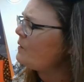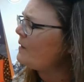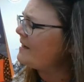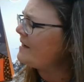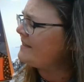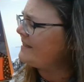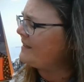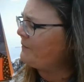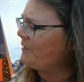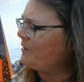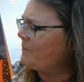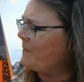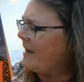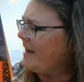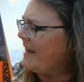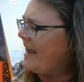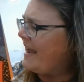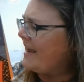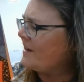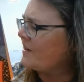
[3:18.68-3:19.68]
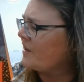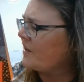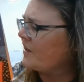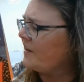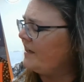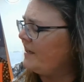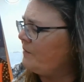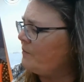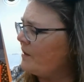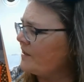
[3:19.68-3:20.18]
do I sit with my anger?"
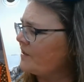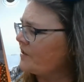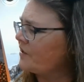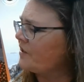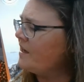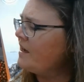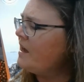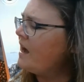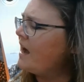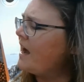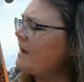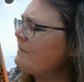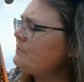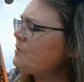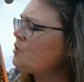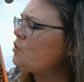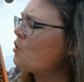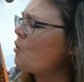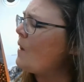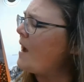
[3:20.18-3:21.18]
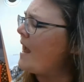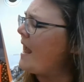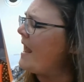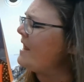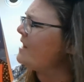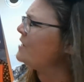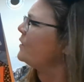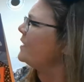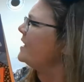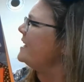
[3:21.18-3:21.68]
he wondered. "I'm so
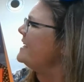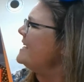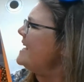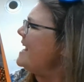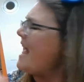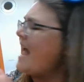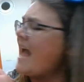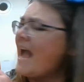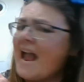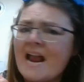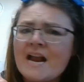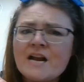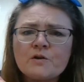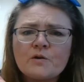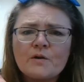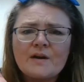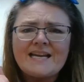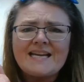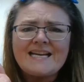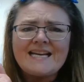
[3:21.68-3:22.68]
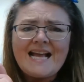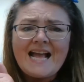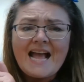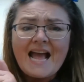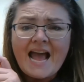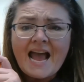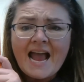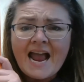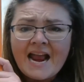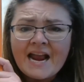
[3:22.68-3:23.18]
angry, angry,
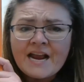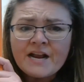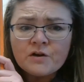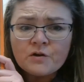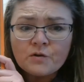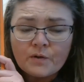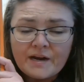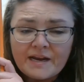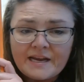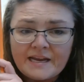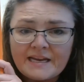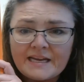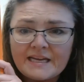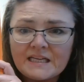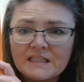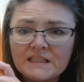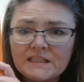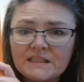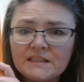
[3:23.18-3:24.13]
angry!"